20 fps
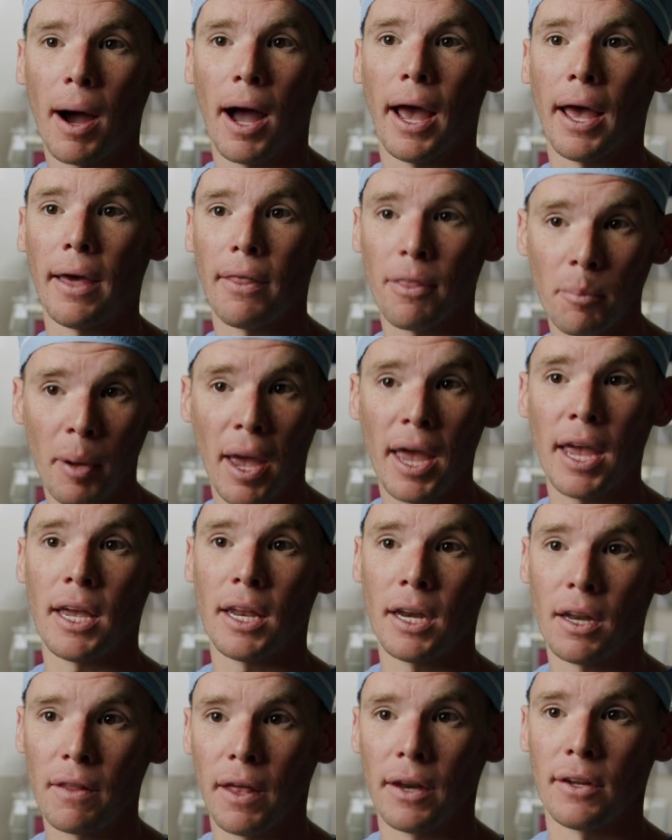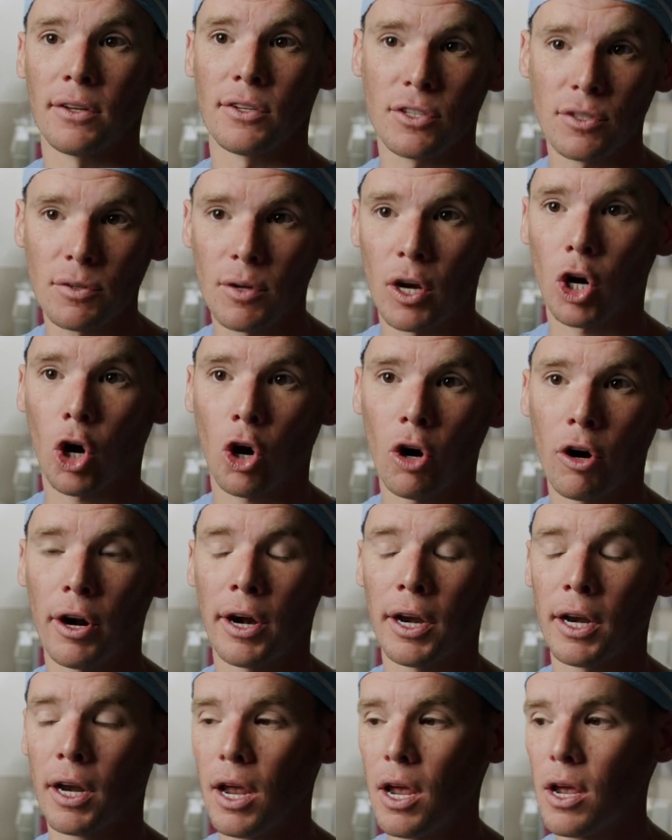by the pain that is
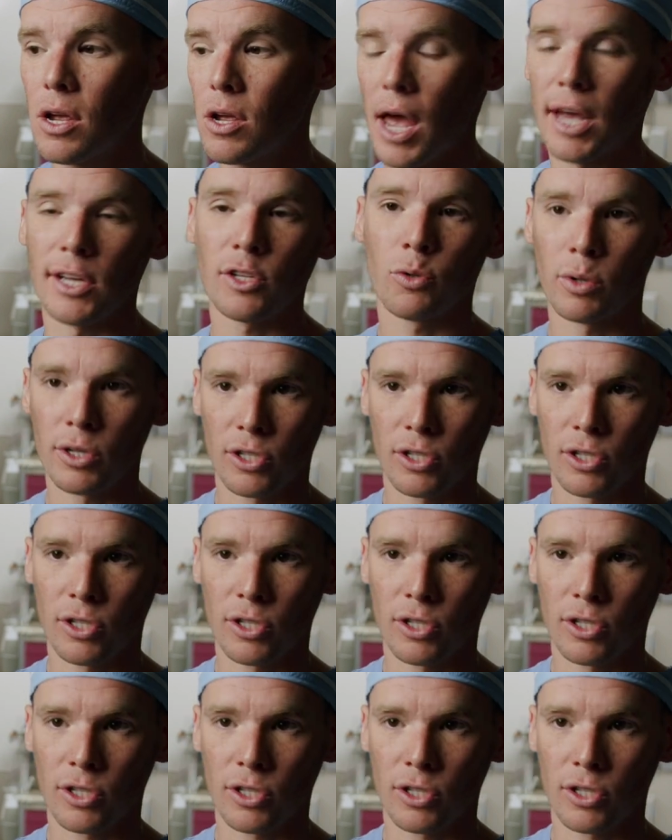occurring as a